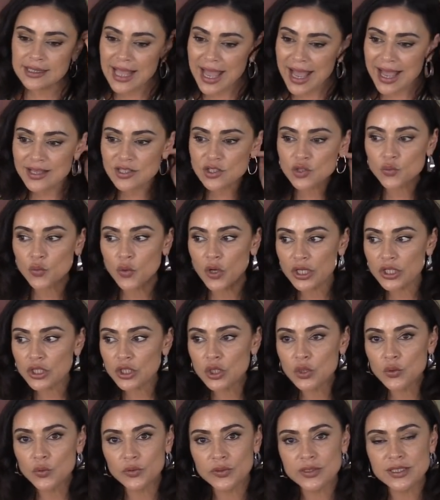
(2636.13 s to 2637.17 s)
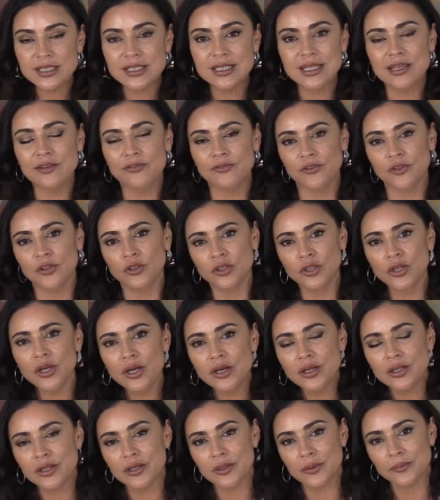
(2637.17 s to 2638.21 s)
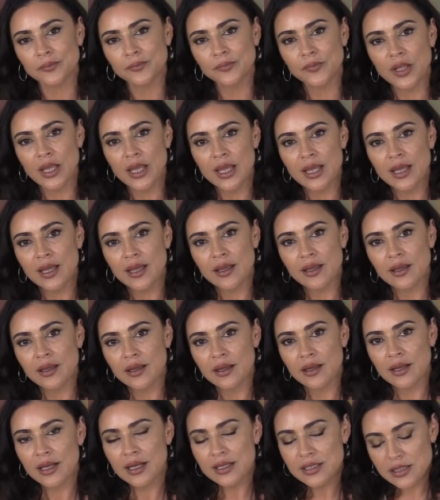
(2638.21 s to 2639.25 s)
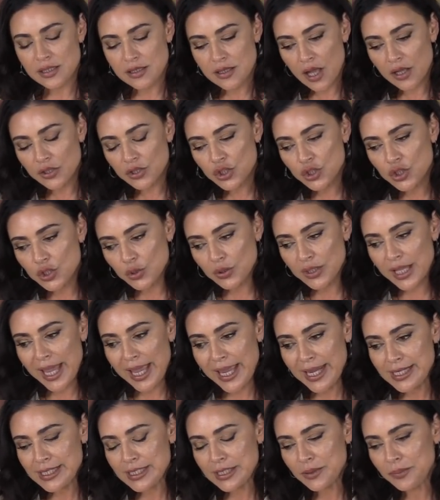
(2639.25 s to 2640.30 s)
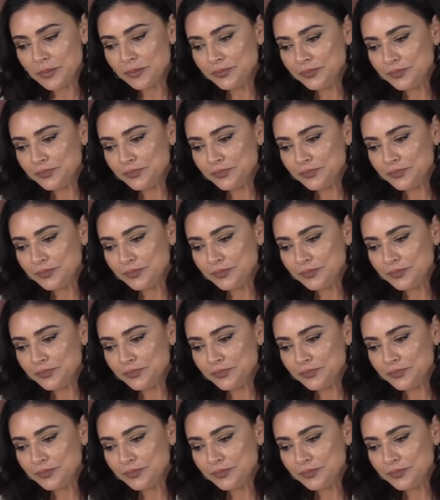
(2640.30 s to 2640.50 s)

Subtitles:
That's what you will see if you look. It's not too late.